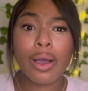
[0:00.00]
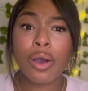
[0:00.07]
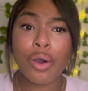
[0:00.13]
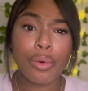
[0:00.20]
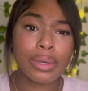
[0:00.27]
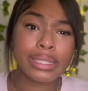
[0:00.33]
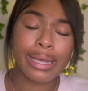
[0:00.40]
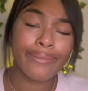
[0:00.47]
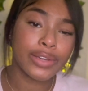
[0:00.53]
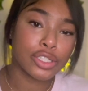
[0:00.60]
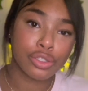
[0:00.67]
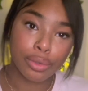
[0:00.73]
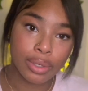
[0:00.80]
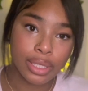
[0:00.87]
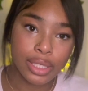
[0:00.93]
always have a
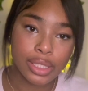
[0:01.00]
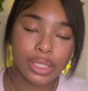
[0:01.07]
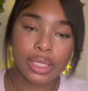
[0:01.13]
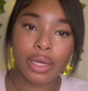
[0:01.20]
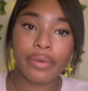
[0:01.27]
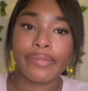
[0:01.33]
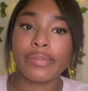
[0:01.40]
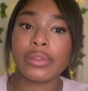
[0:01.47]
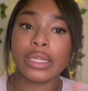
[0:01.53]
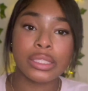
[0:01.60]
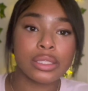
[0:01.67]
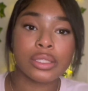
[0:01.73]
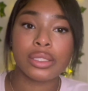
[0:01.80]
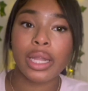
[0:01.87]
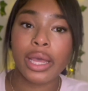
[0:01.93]
shortage of
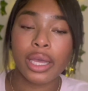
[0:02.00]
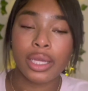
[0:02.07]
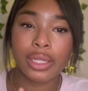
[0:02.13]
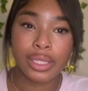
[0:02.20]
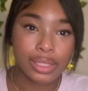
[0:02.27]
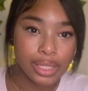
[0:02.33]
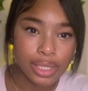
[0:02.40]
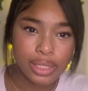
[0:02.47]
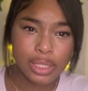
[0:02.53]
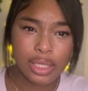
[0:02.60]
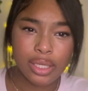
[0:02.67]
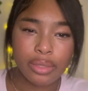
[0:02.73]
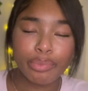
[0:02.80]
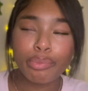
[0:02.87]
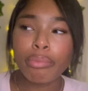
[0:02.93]
this, like,
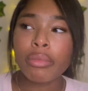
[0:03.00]
necessity.